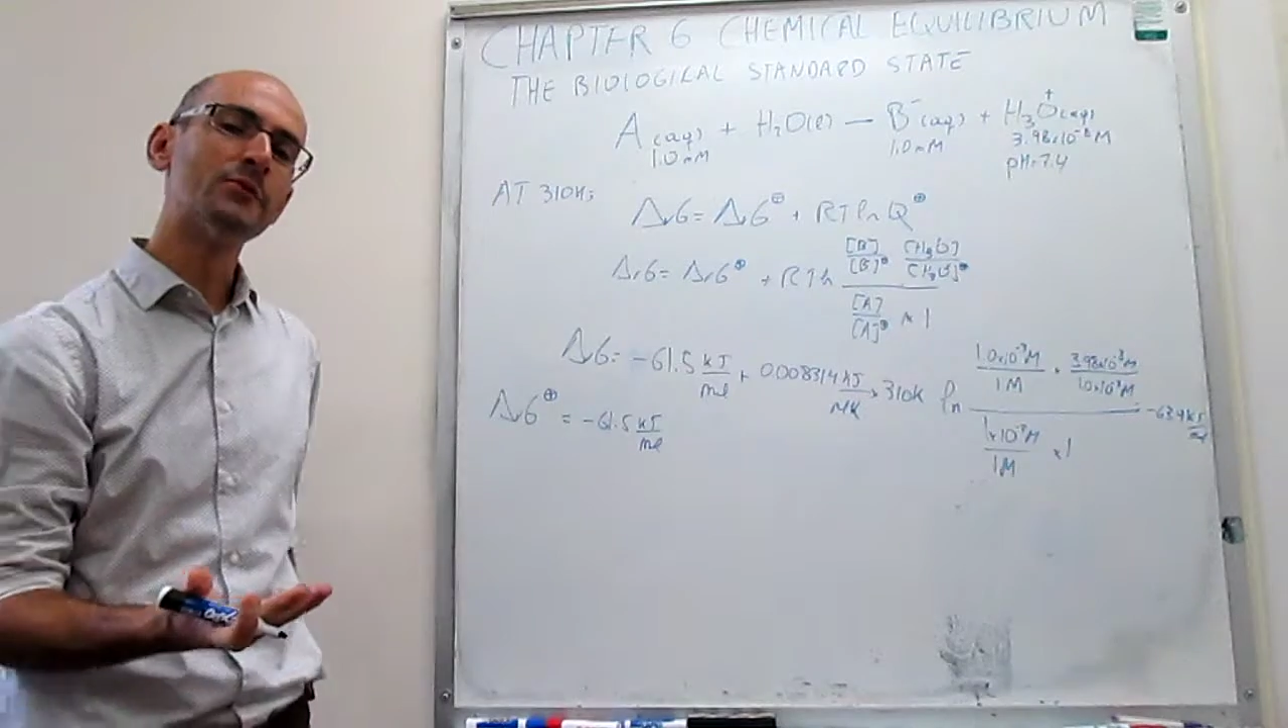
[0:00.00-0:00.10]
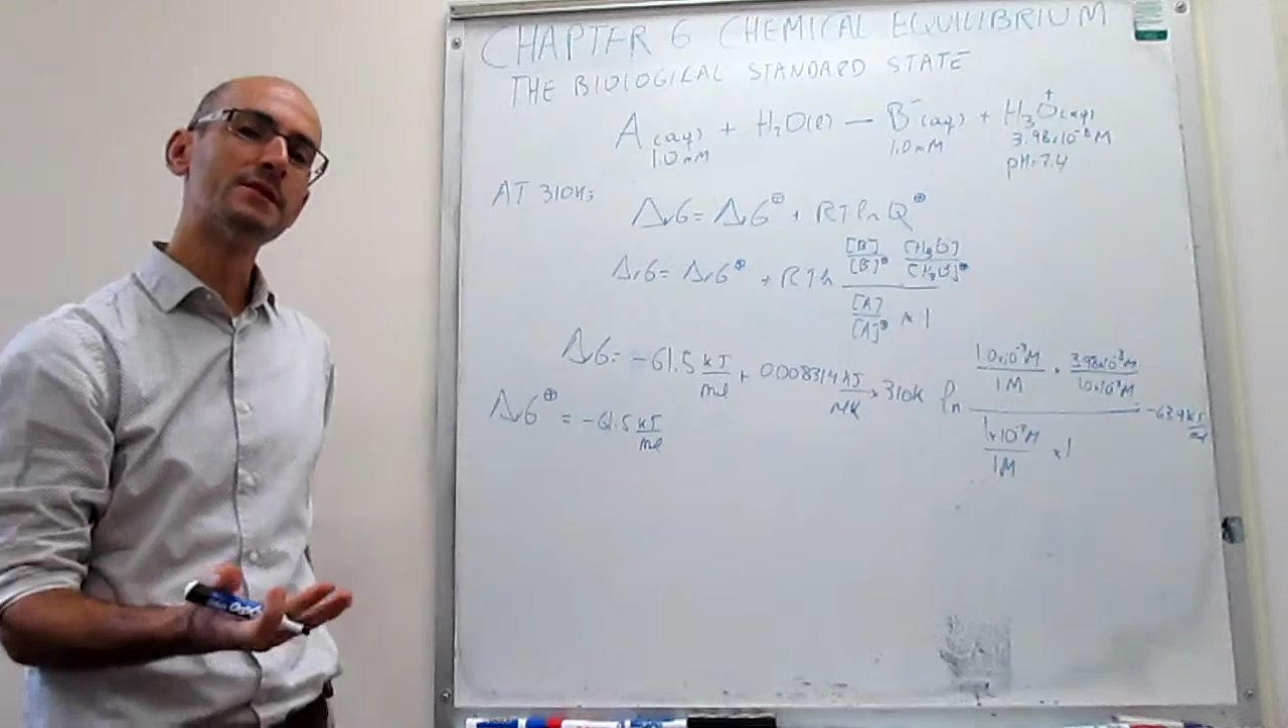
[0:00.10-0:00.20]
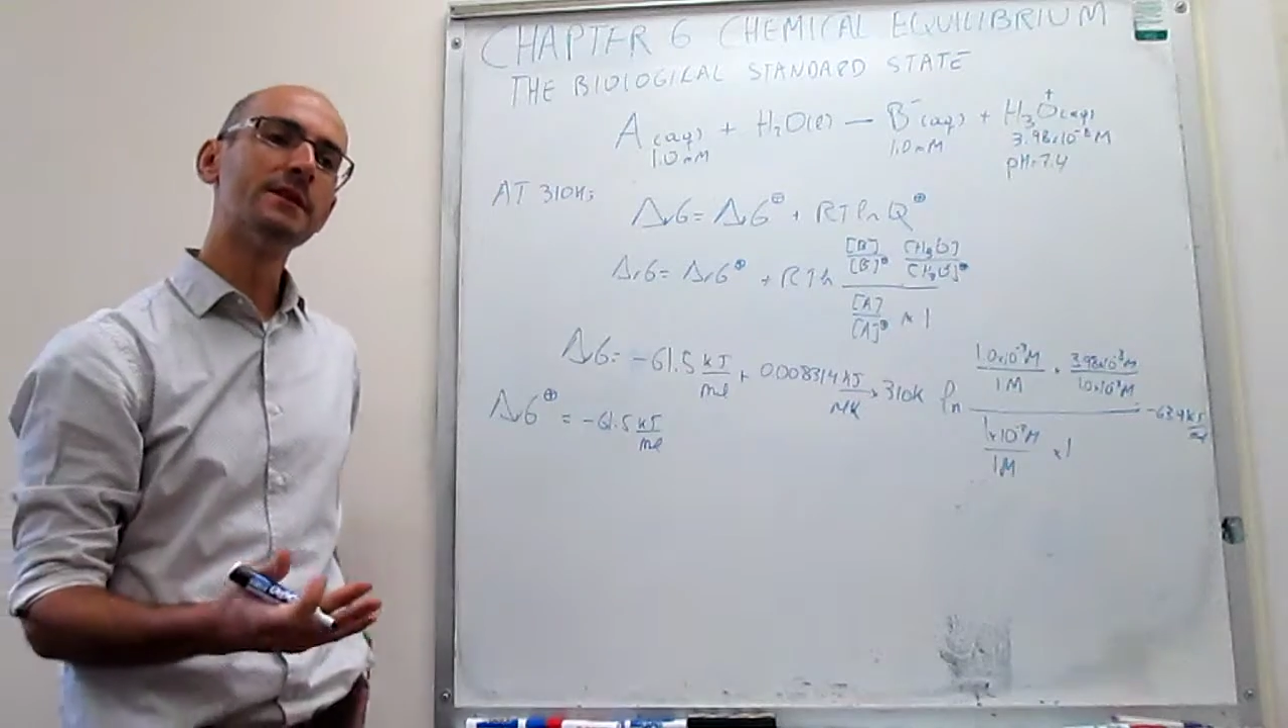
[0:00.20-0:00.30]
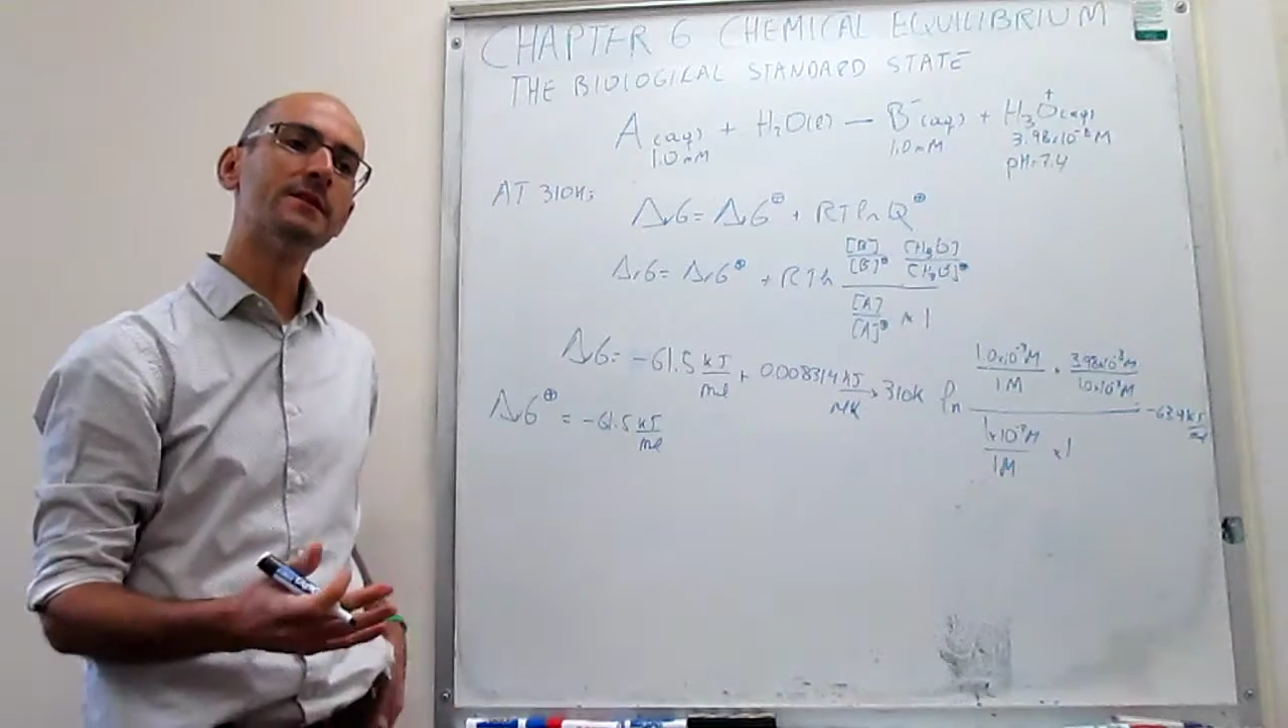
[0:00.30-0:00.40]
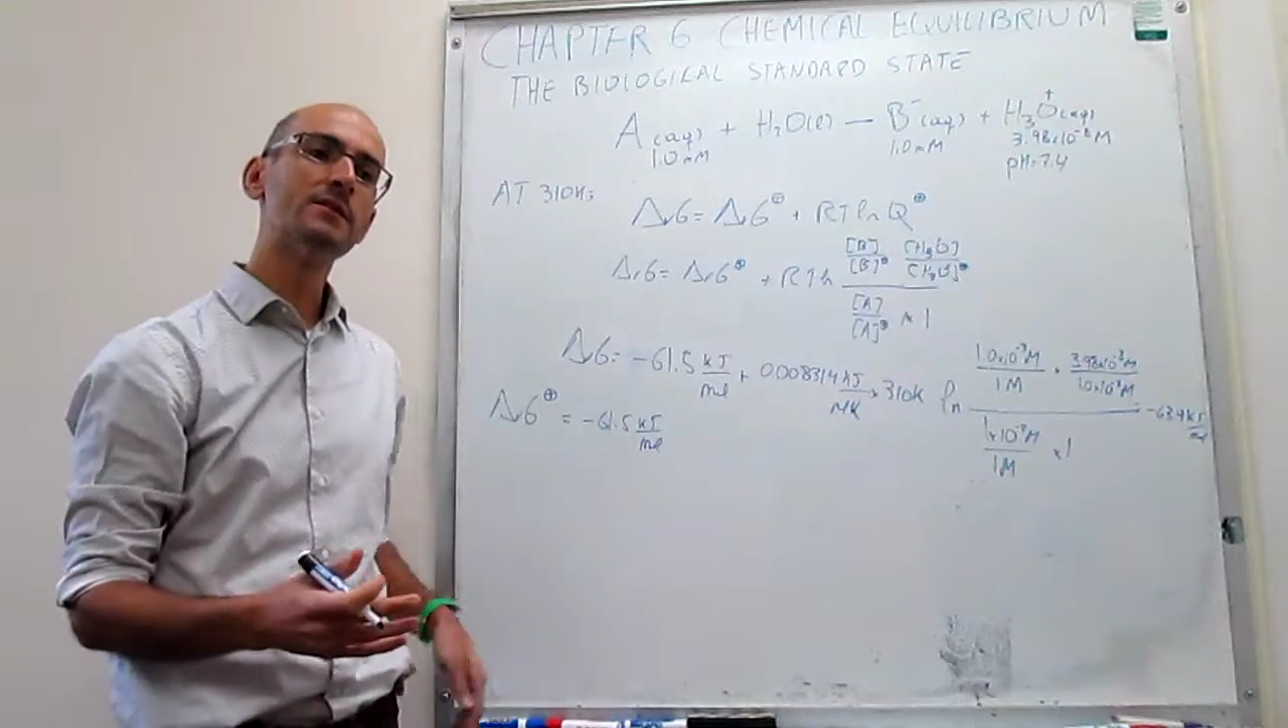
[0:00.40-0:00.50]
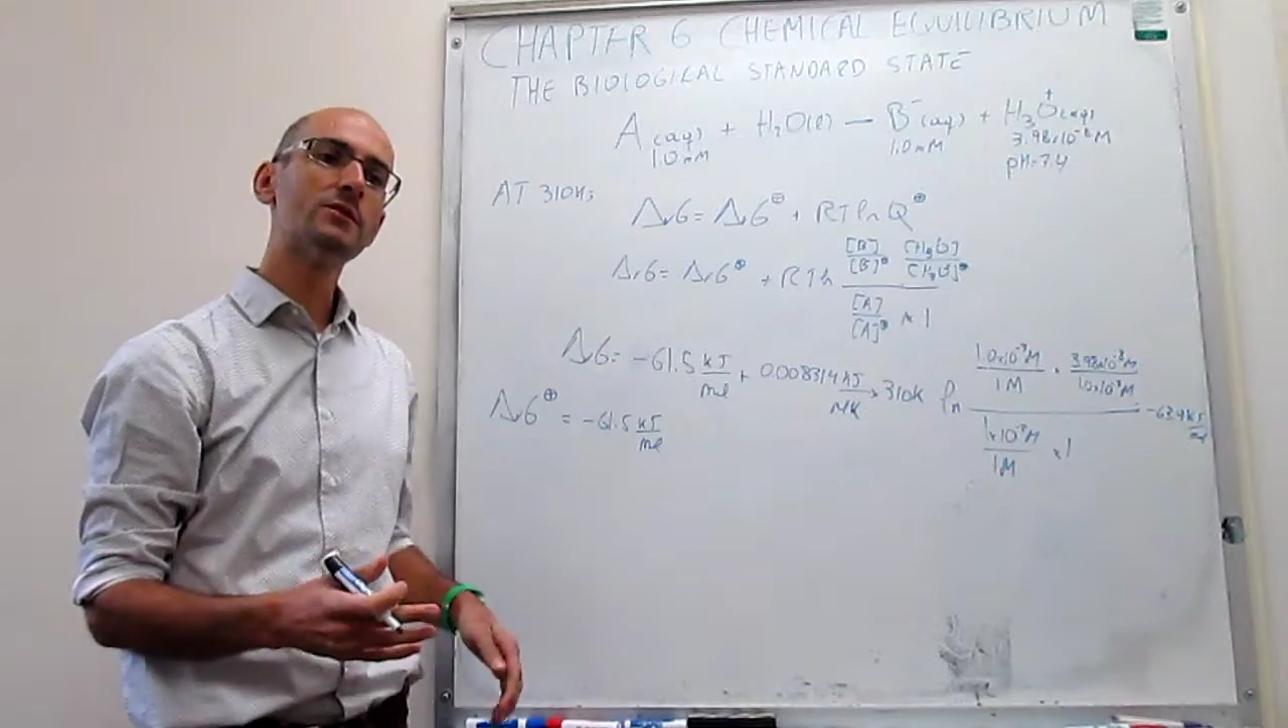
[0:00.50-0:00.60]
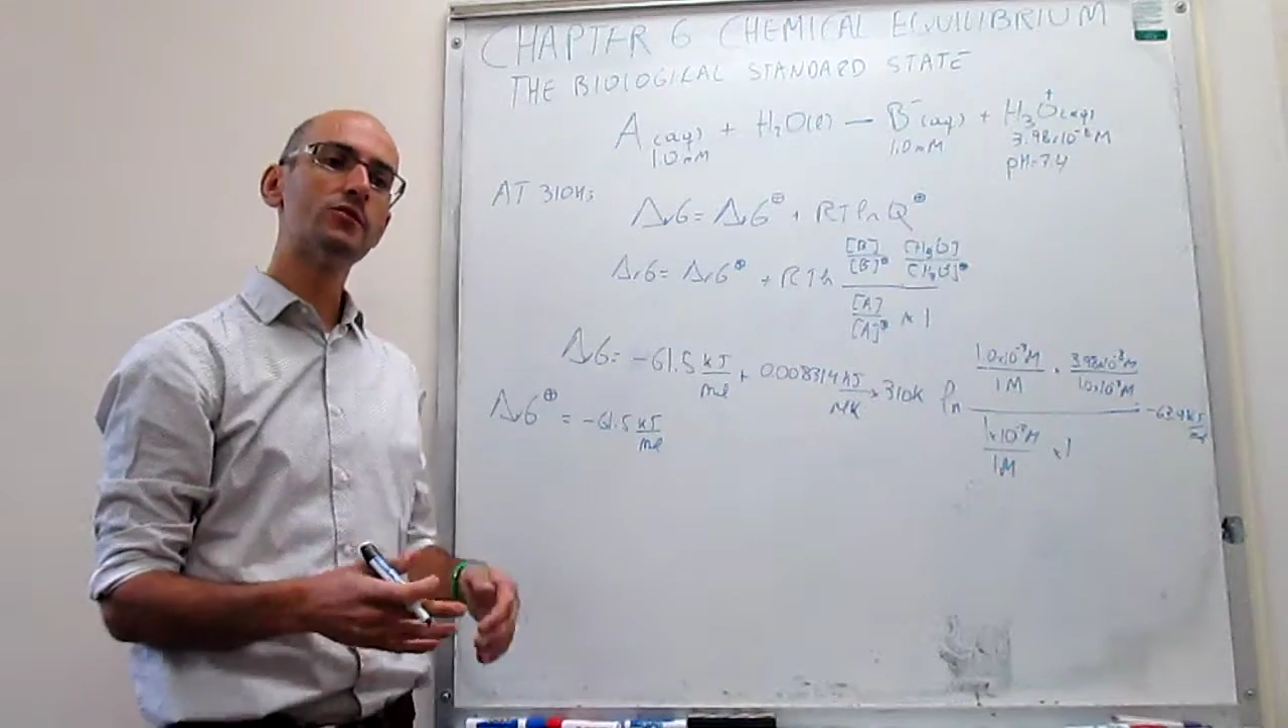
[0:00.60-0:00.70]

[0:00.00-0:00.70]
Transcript: presents